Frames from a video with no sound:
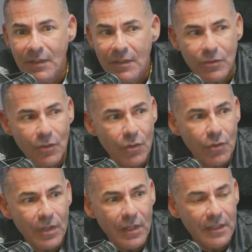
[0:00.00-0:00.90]

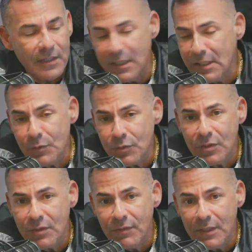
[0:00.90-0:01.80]
So if he never
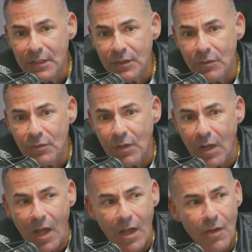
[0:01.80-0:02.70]
took the video,
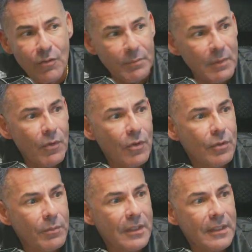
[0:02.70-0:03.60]
how people
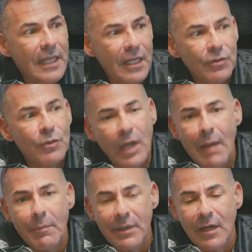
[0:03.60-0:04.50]
gonna believe actually what
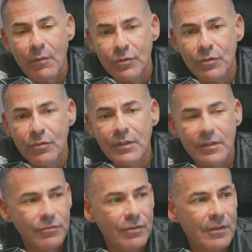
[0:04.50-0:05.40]
happened in our school
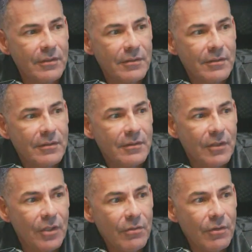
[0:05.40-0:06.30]
district?
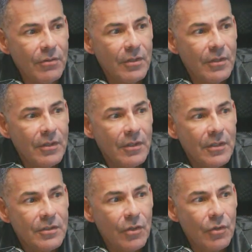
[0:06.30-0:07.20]
You know.
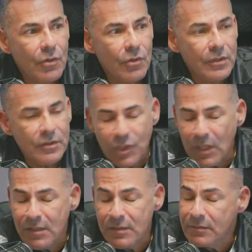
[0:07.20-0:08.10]
So
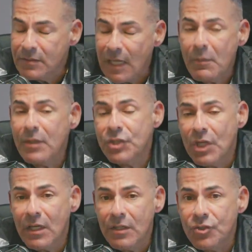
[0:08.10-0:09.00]
time had
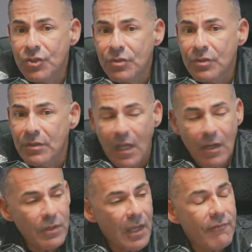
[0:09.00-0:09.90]
changed.
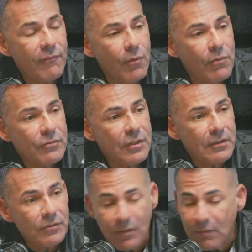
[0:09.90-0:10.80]
Now we have
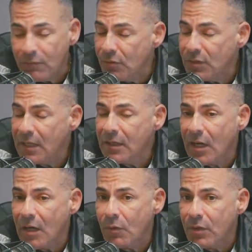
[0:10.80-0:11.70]
phones. Phones have
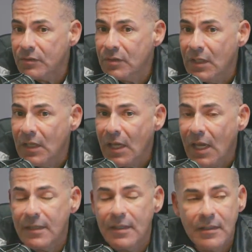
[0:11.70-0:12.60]
cameras.
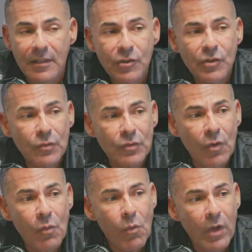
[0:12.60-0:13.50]
And the districts
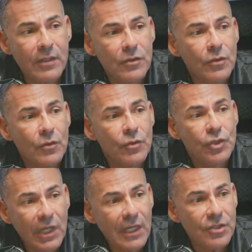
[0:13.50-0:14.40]
don't want to
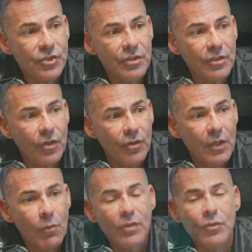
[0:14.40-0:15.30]
change. You know,
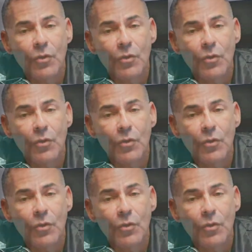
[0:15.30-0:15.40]
they want to